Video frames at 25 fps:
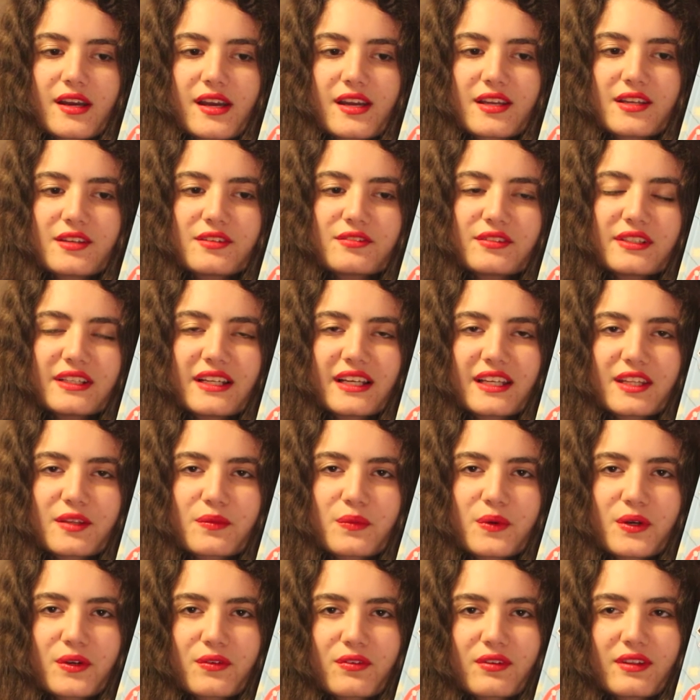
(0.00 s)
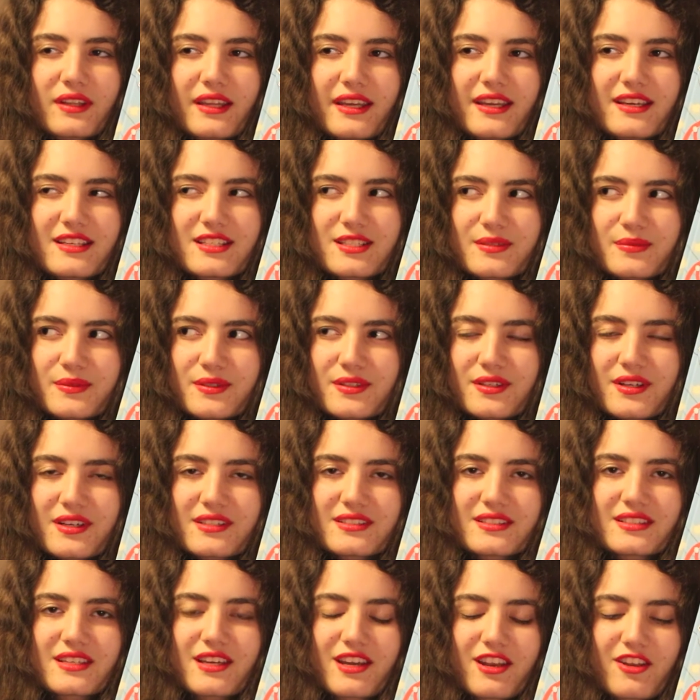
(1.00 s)
I don't really like the word relatable
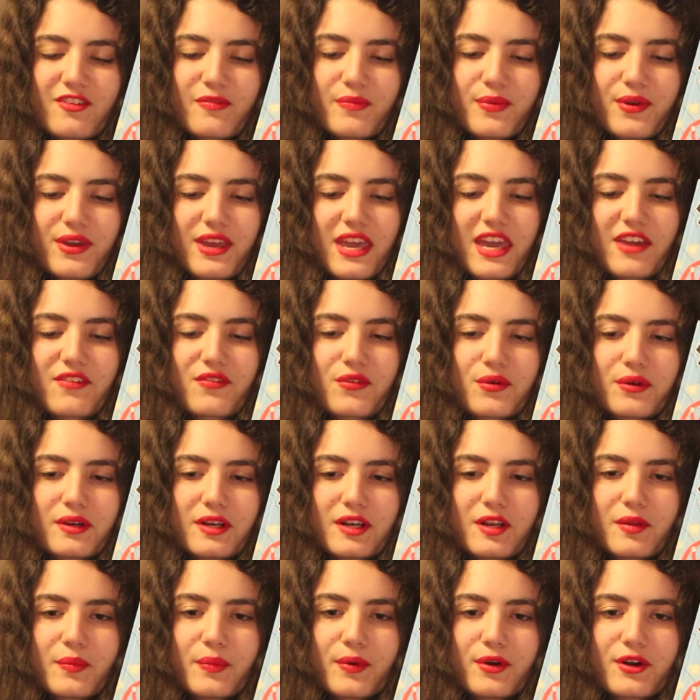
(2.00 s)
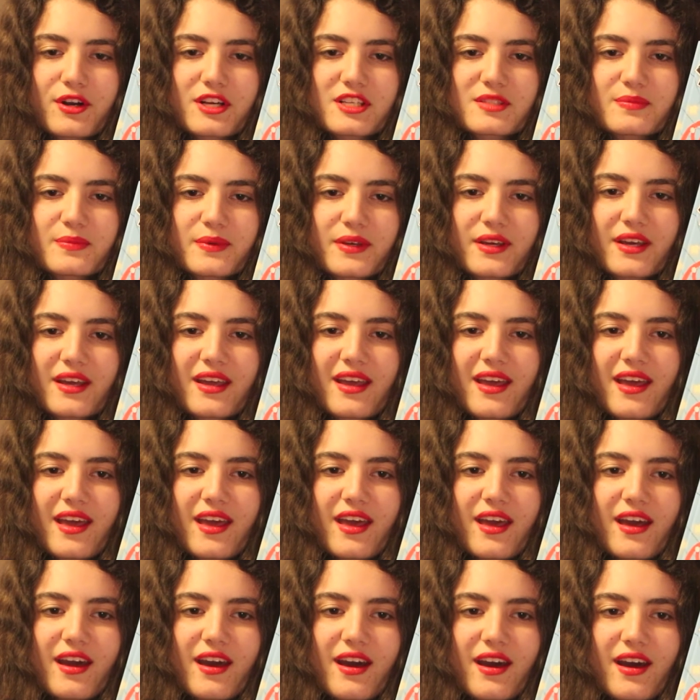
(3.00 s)
because it's kind of putting everyone in a box, but
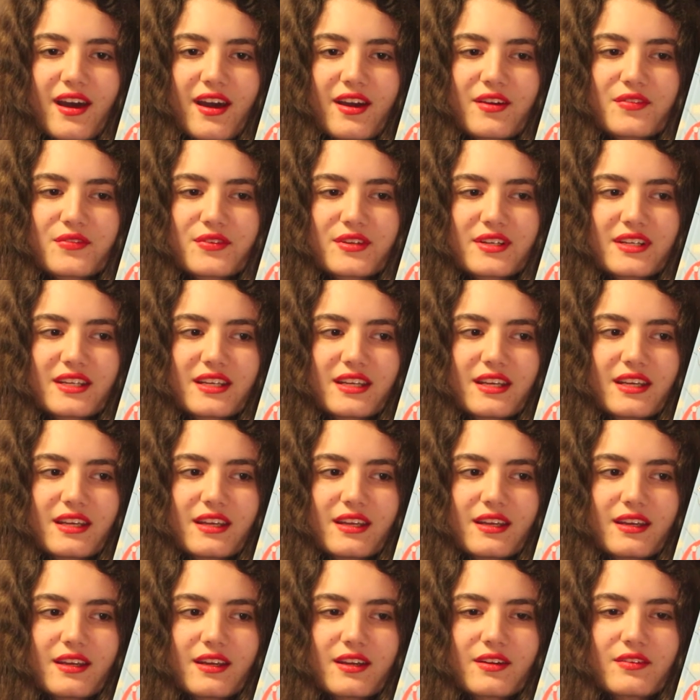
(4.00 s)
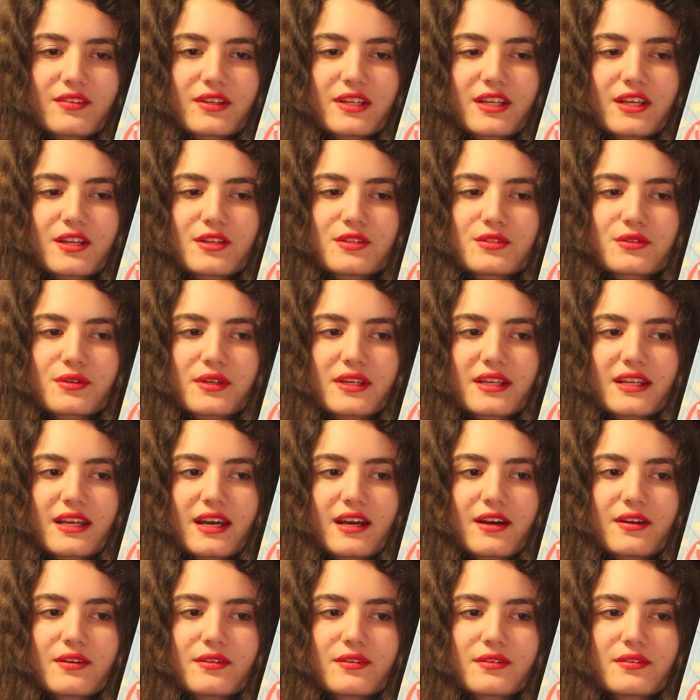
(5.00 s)
I really, I really enjoyed
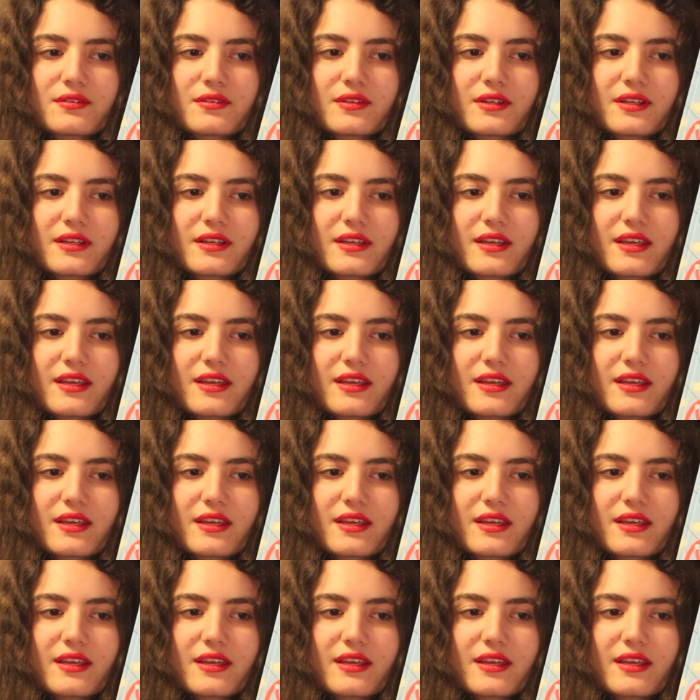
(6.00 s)
how